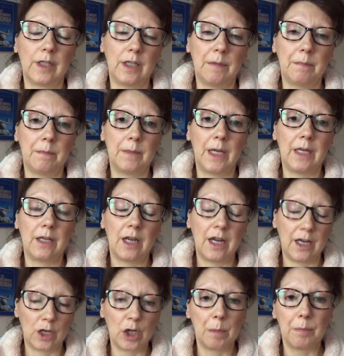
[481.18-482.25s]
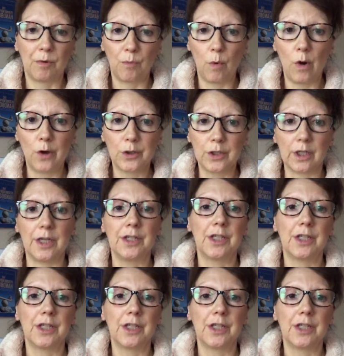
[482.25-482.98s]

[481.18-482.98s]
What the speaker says: in a cup of water.